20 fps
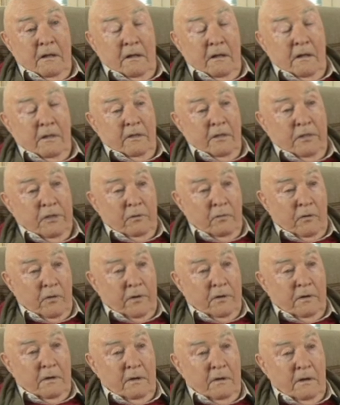and the thought
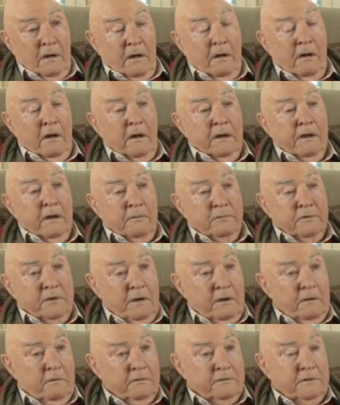I
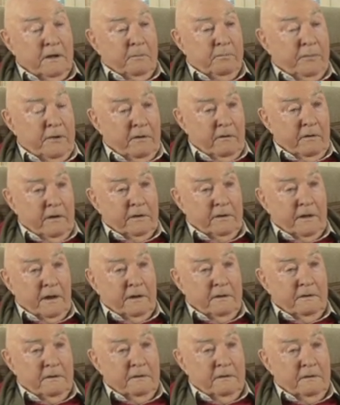obscures that pure
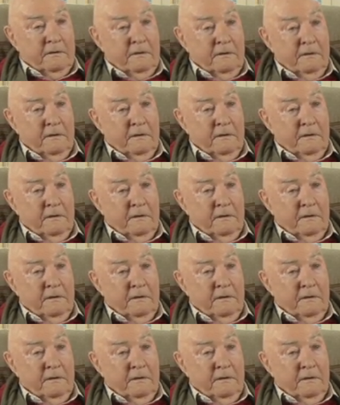intelligence.